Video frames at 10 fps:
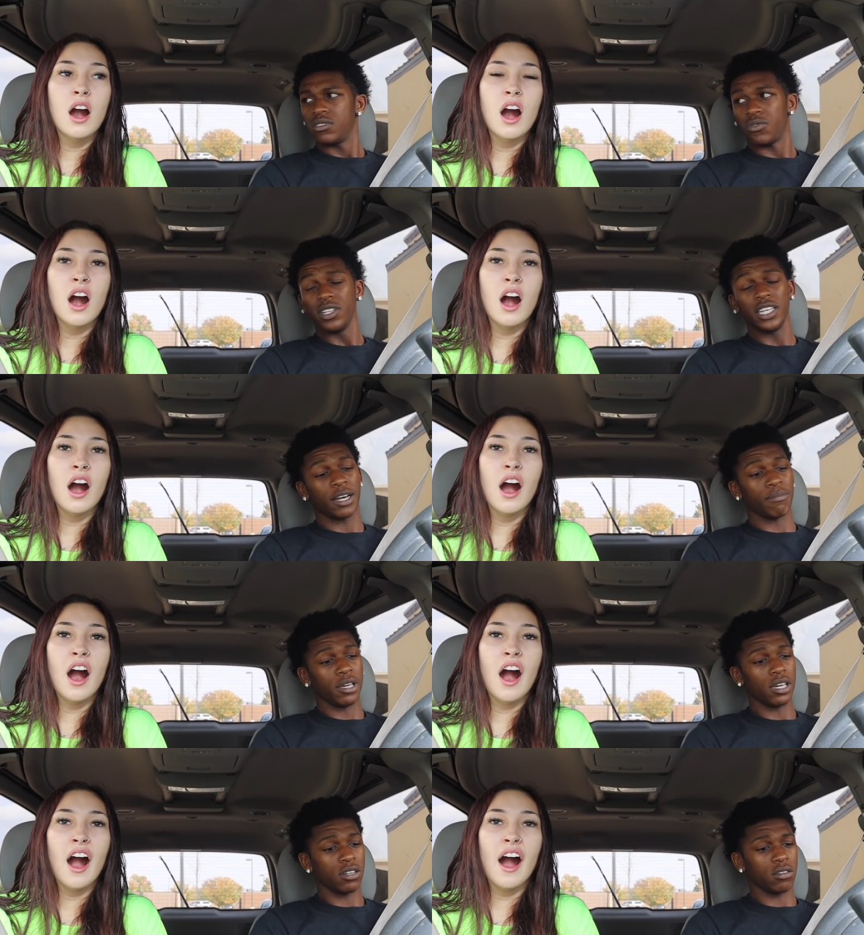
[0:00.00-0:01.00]
Speaker 1: Really, I've
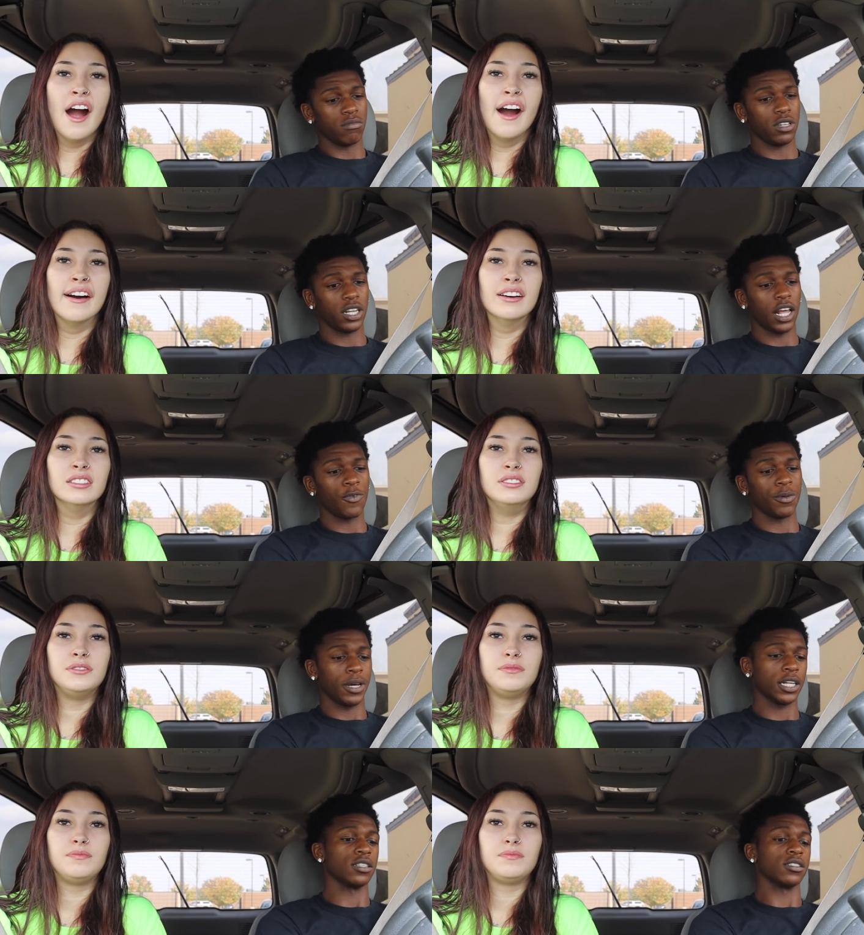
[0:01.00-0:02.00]
been up, and then I went
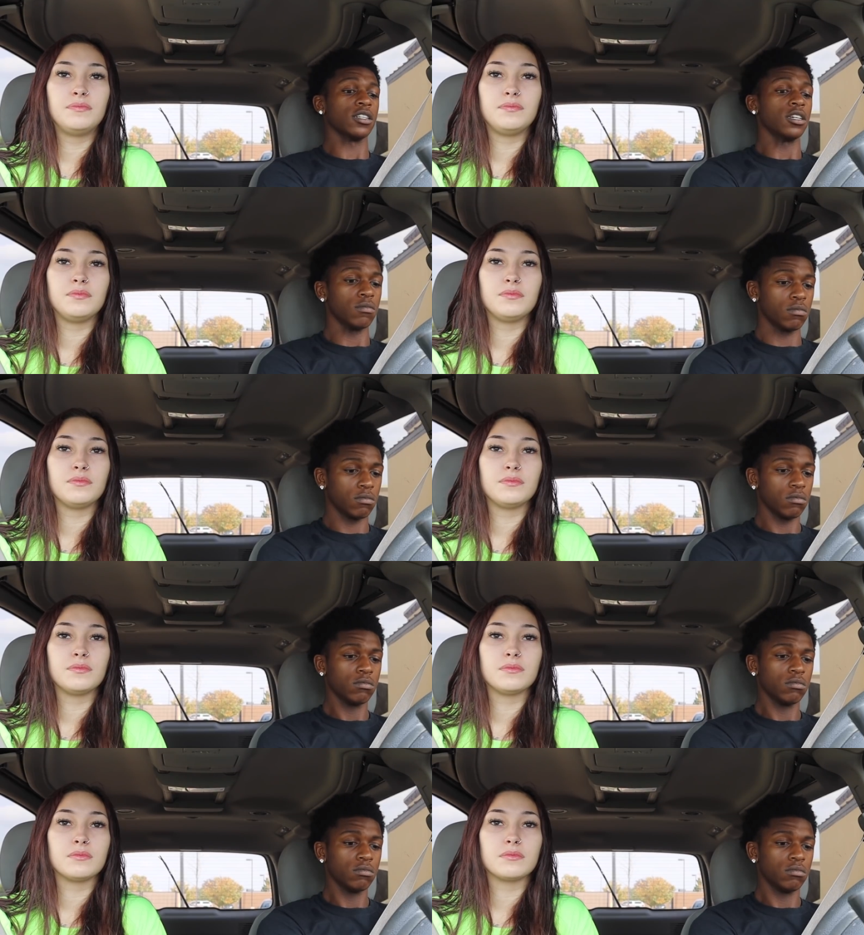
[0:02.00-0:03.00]
back to sleep,
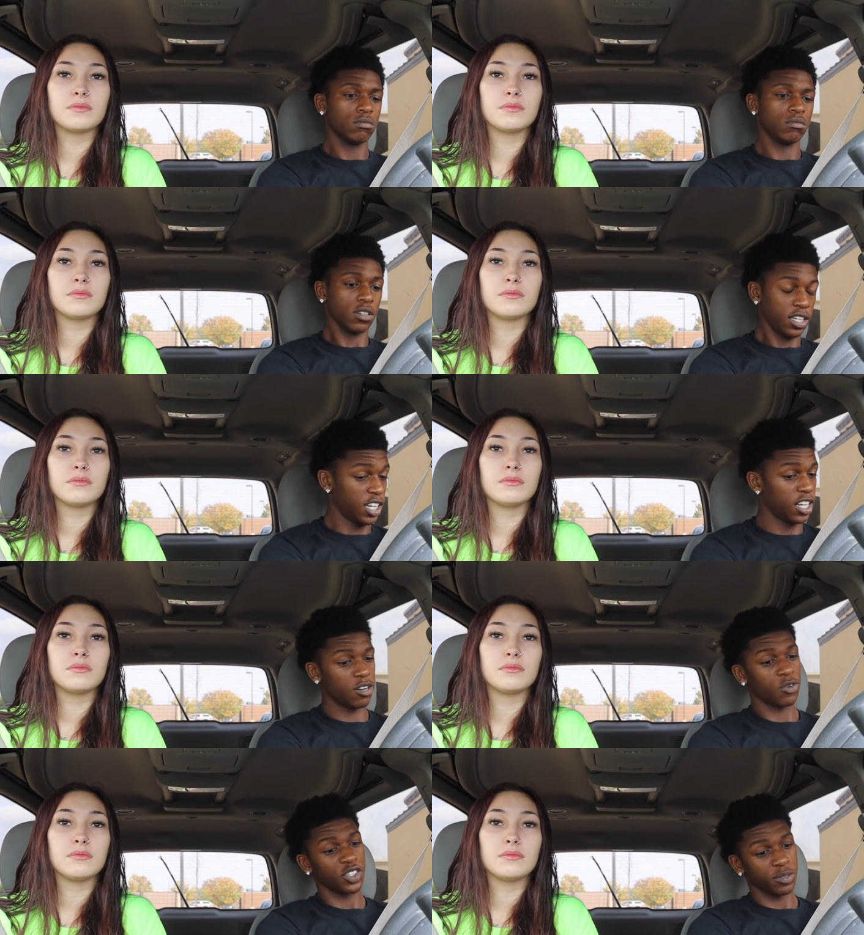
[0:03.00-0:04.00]
and then
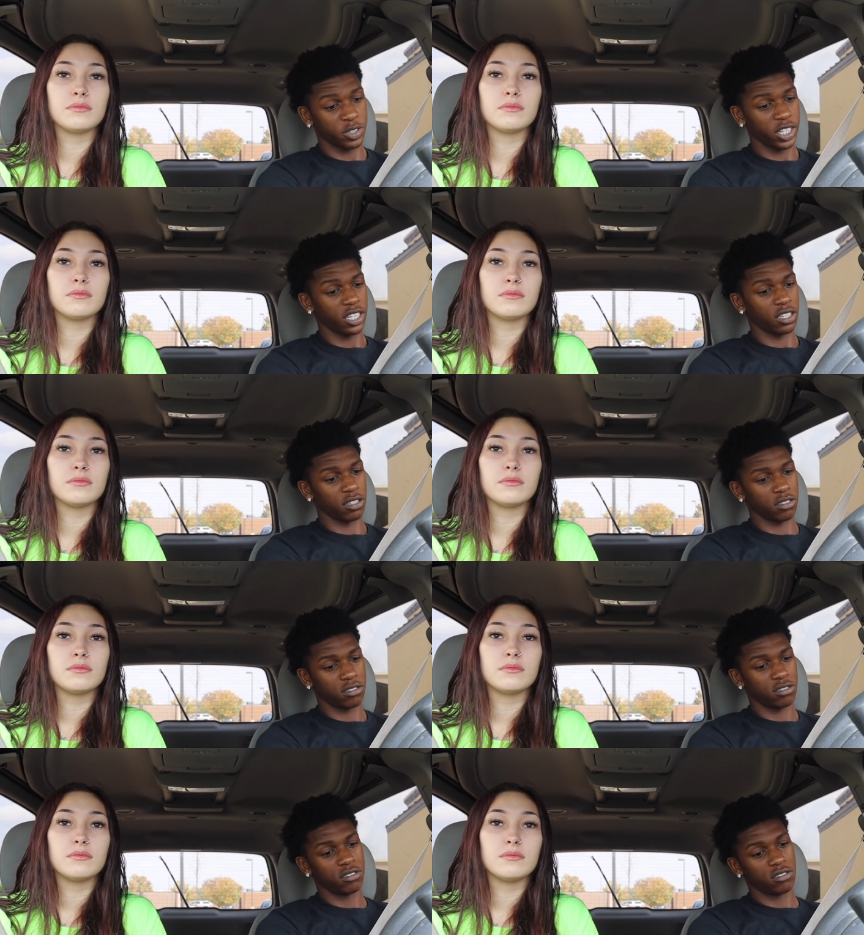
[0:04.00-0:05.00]
I woke up again.
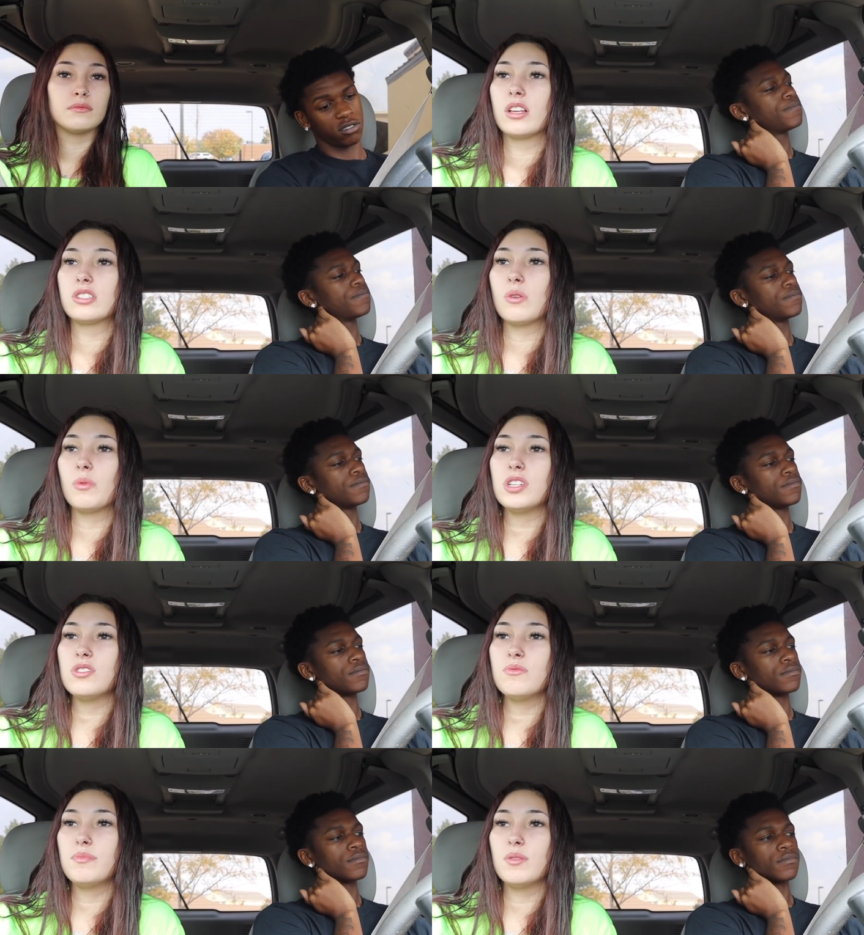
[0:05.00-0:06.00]
Speaker 2: So, what do
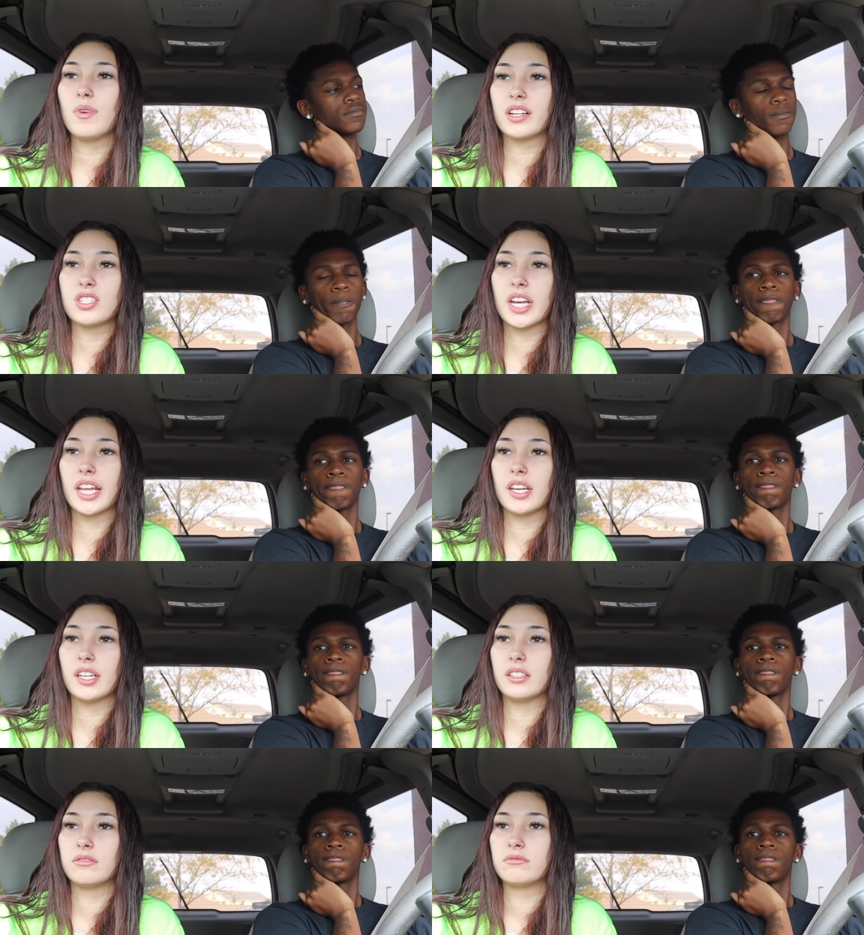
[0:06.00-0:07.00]
you be watching at
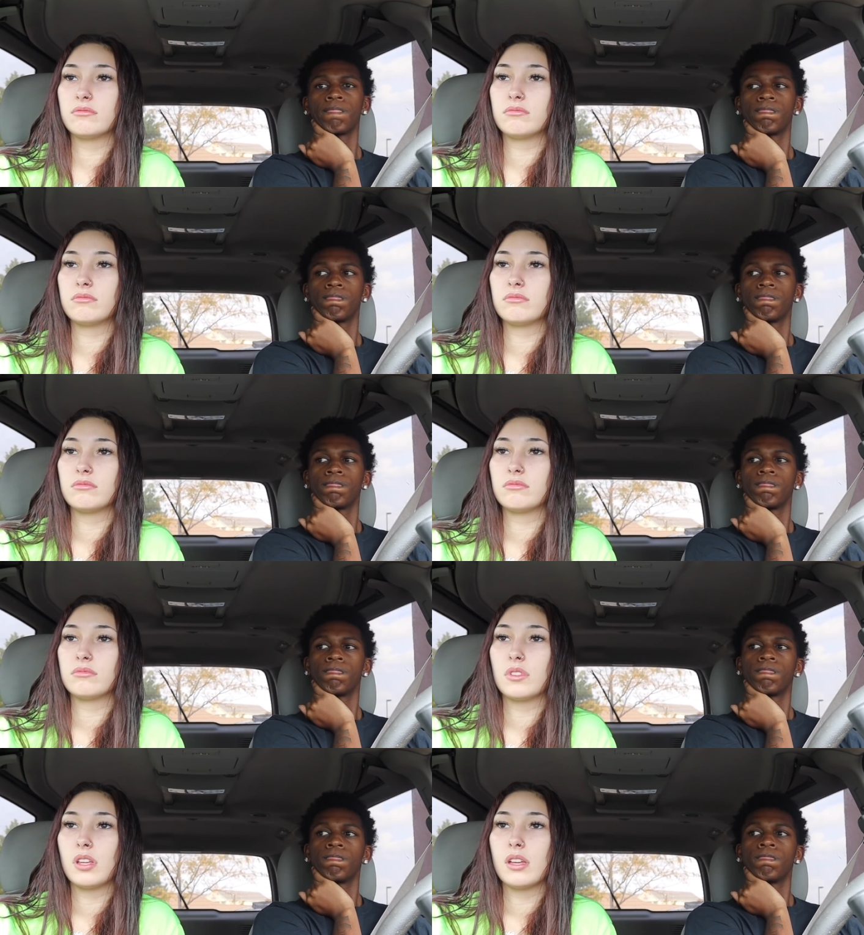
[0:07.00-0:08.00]
night?
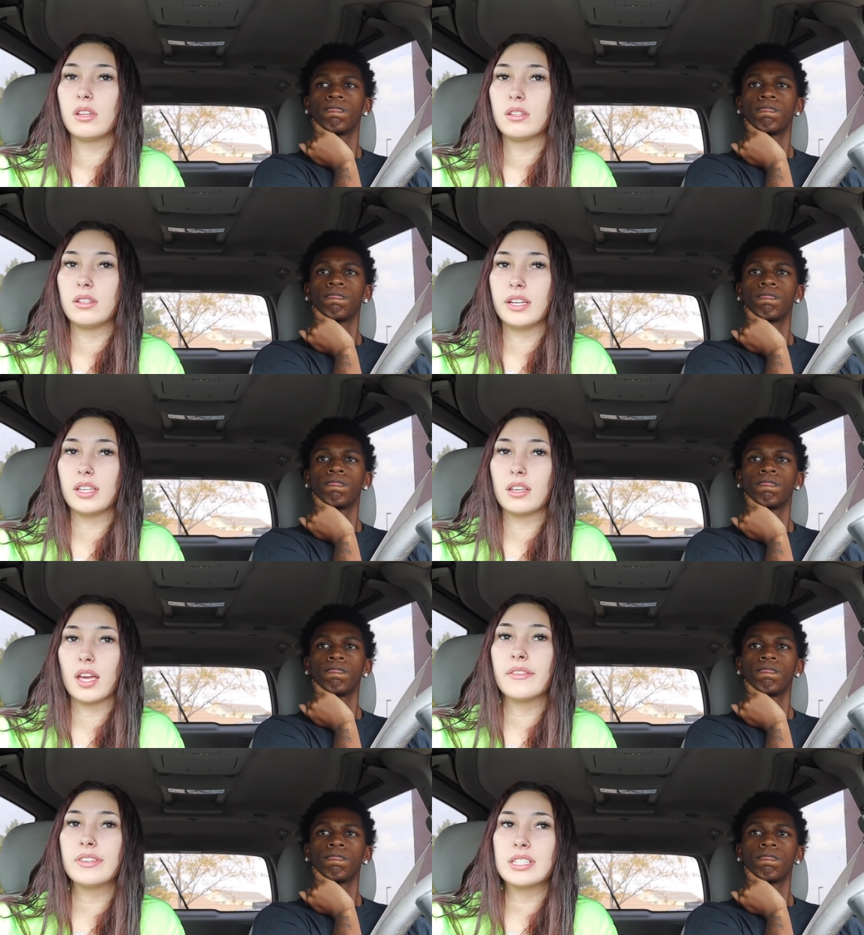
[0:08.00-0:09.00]
Like,
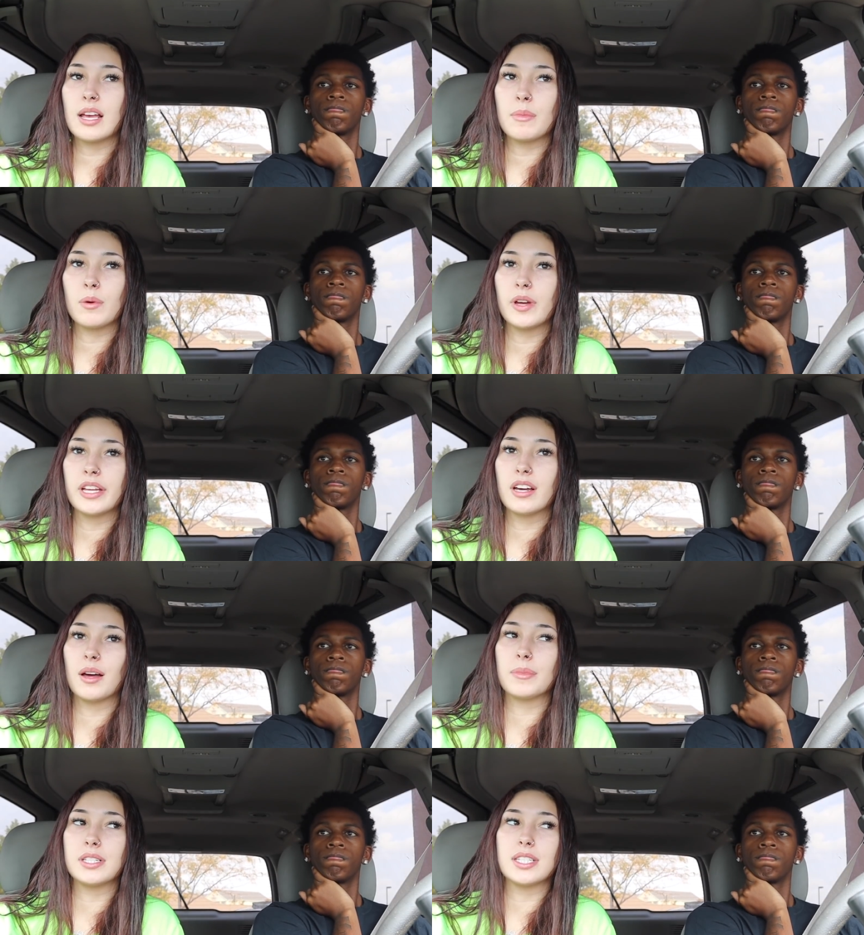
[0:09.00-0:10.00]
every time I wake
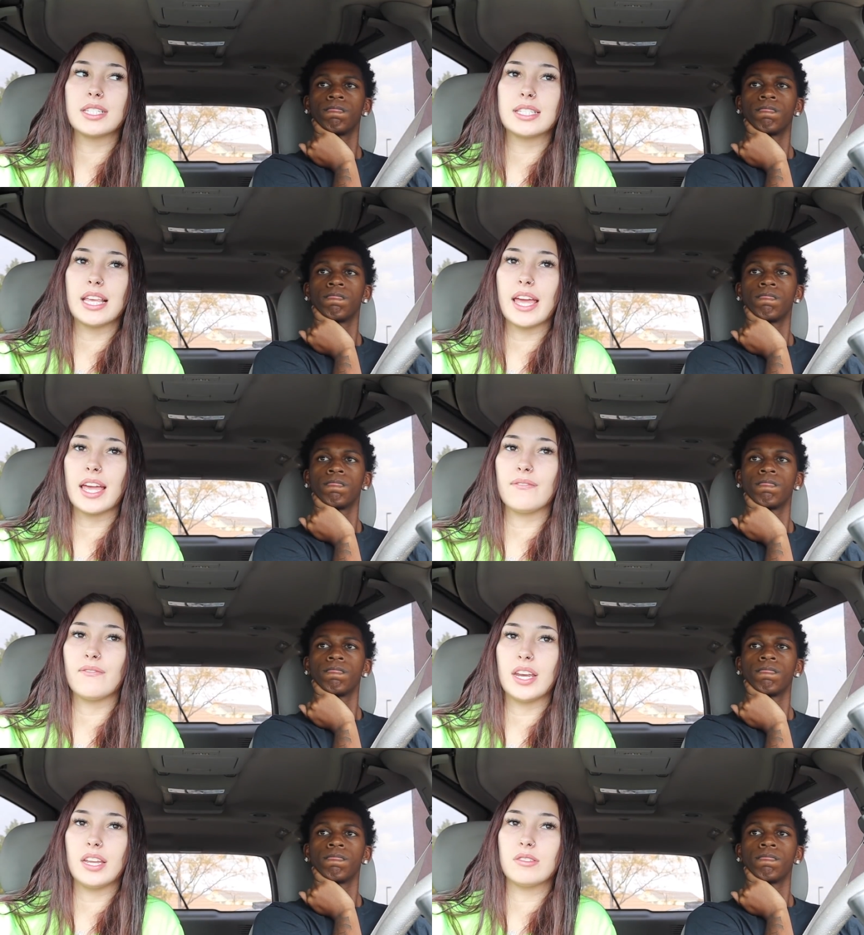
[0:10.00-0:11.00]
up, it's the same
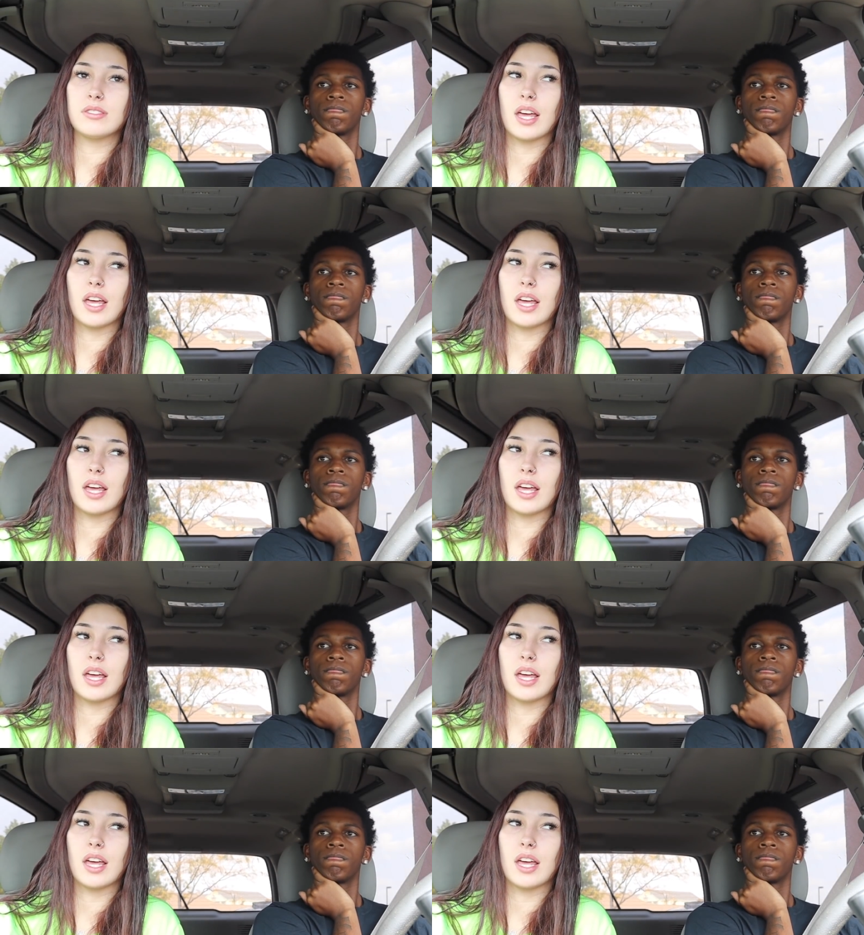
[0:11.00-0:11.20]
videos